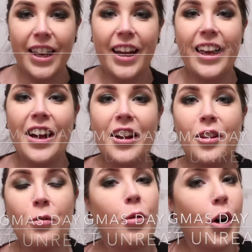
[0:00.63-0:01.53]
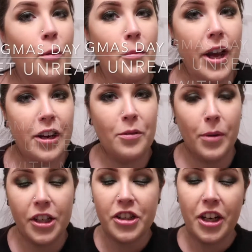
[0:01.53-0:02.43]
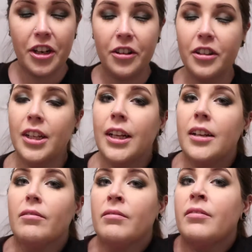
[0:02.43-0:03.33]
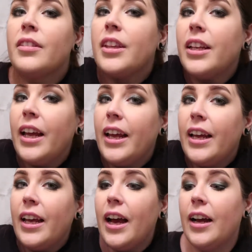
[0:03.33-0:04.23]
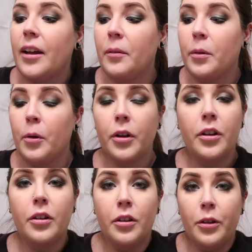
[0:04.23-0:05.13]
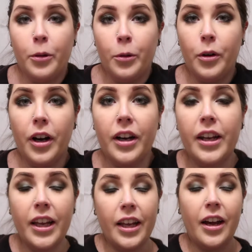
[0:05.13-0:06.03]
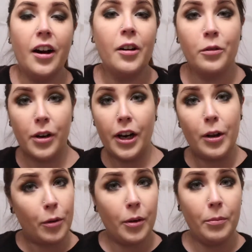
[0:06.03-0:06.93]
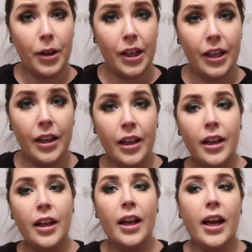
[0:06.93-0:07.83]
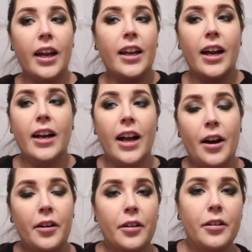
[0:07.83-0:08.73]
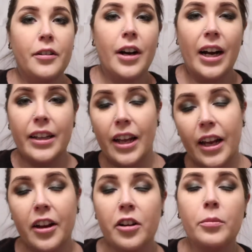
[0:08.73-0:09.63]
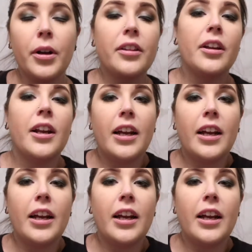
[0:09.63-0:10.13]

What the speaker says: Hey guys, welcome back to my channel. Today I am going to do a get unready with me and kind of how I take care of my skin.